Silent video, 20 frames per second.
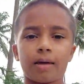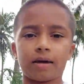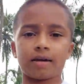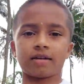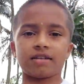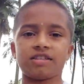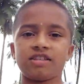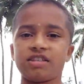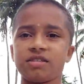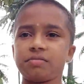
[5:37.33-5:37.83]

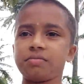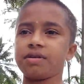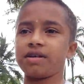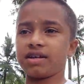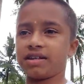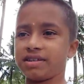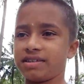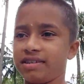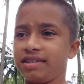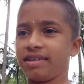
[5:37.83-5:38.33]
Uh, Jimmy
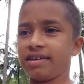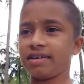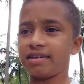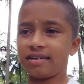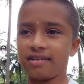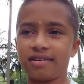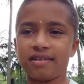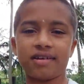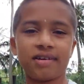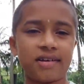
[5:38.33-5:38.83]
is here.
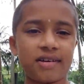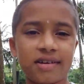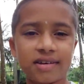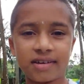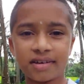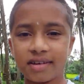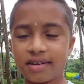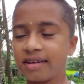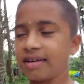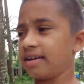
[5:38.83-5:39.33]

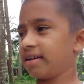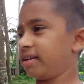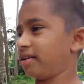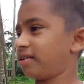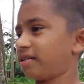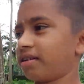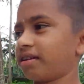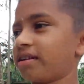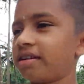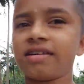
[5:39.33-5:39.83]
I
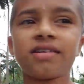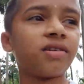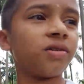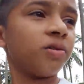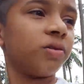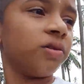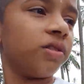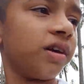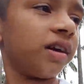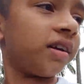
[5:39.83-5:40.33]
don't. I didn't
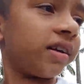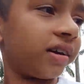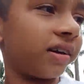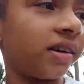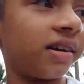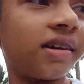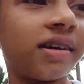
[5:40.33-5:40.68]
know that.